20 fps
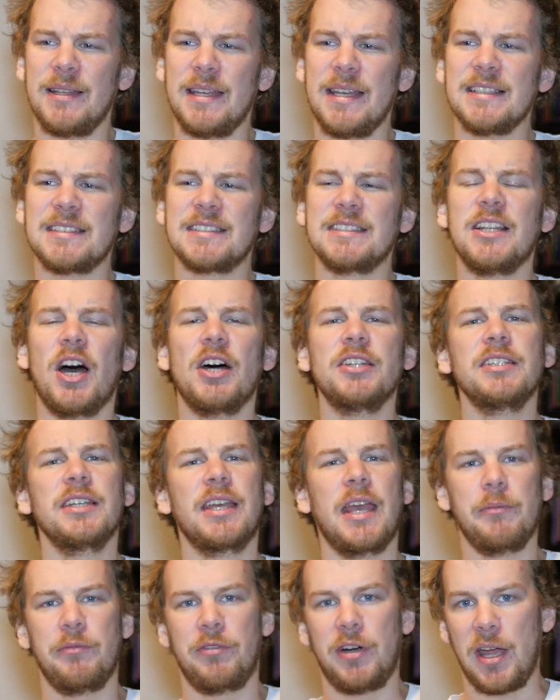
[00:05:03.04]
it's not a
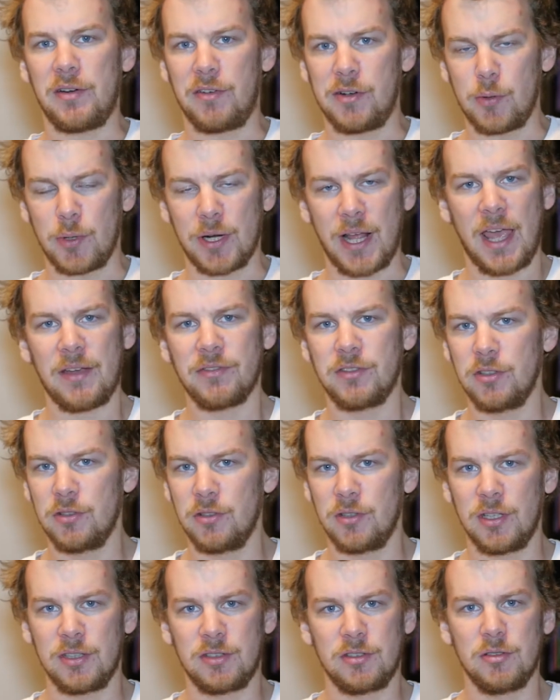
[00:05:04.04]
game for everyone. I have
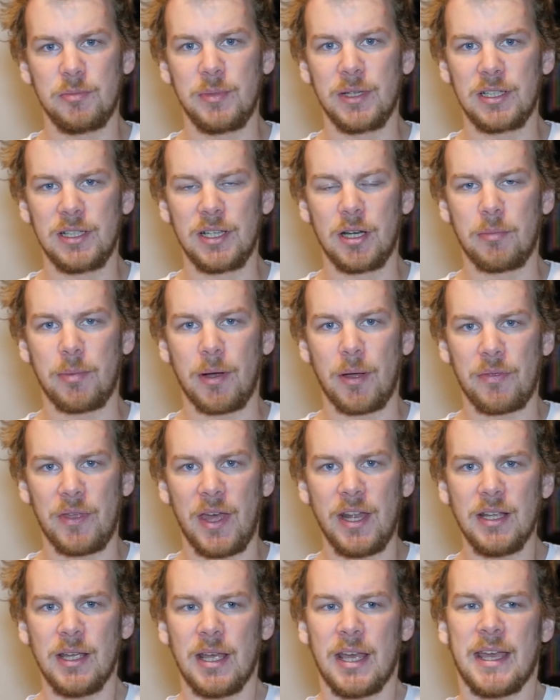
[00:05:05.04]
to be clear about
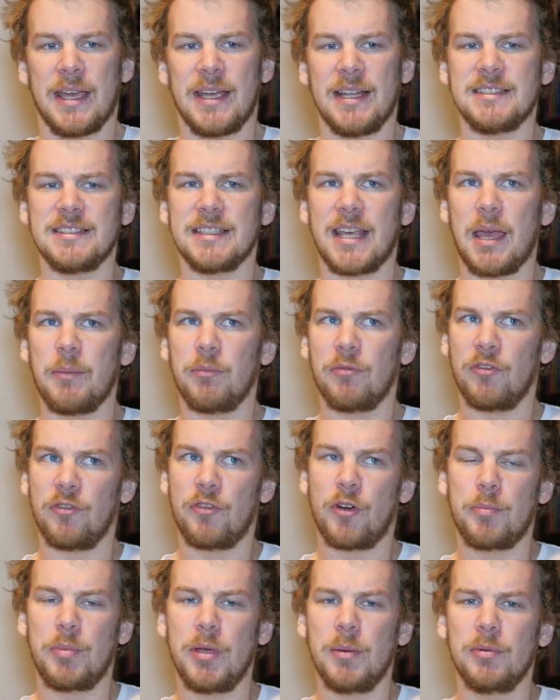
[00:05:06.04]
that. It's a game
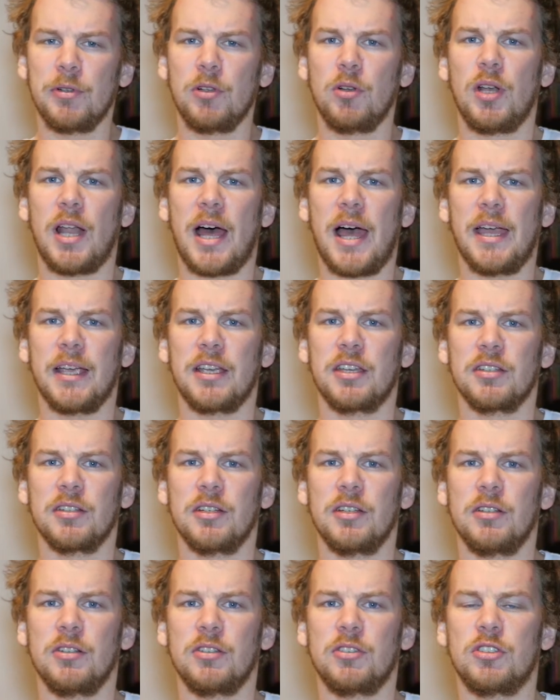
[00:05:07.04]
for people who like
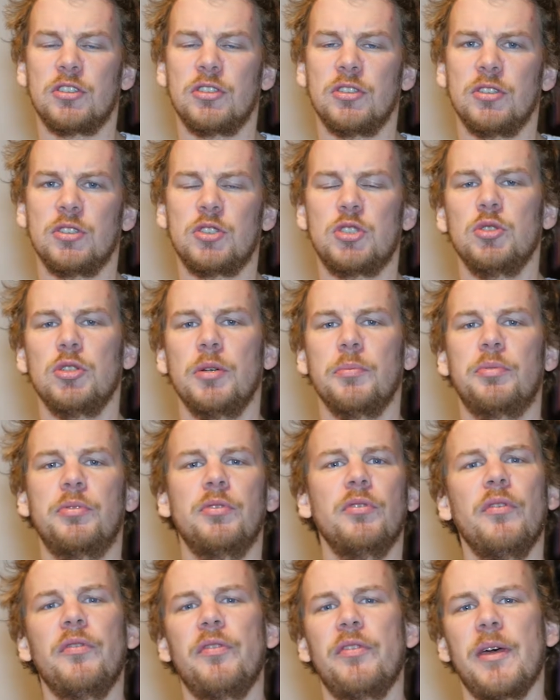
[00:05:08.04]
to
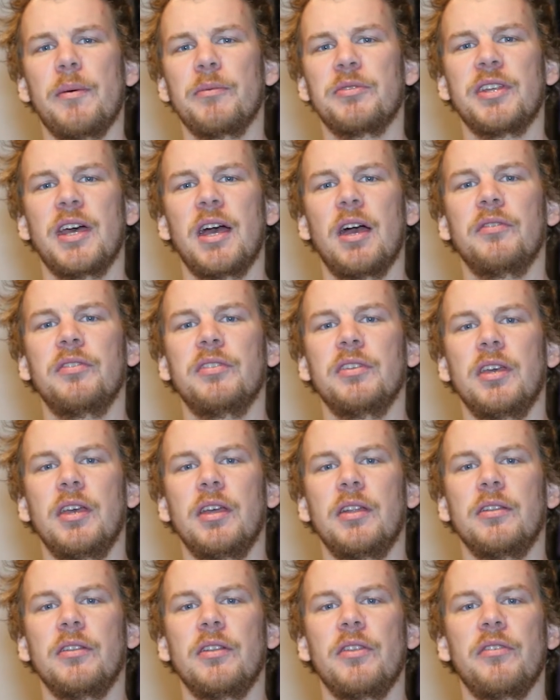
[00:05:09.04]
improve themselves
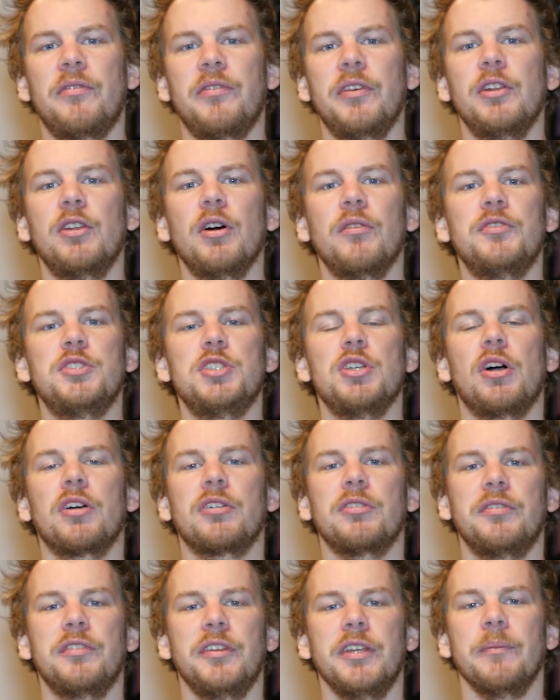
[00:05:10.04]
in the field of
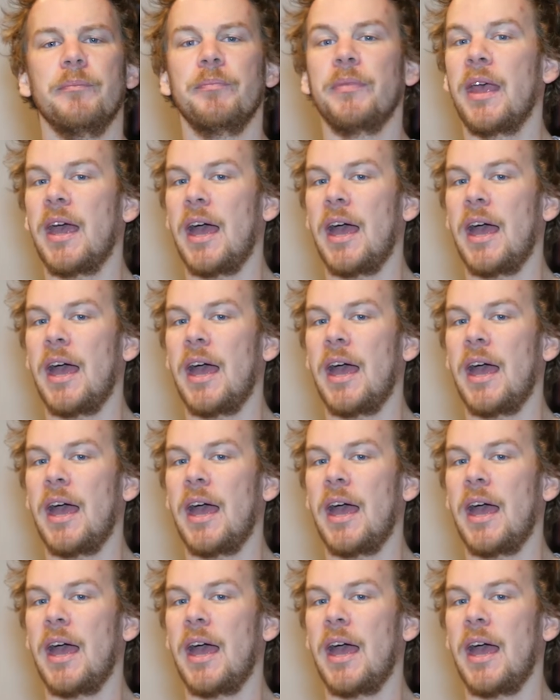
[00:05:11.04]
geography.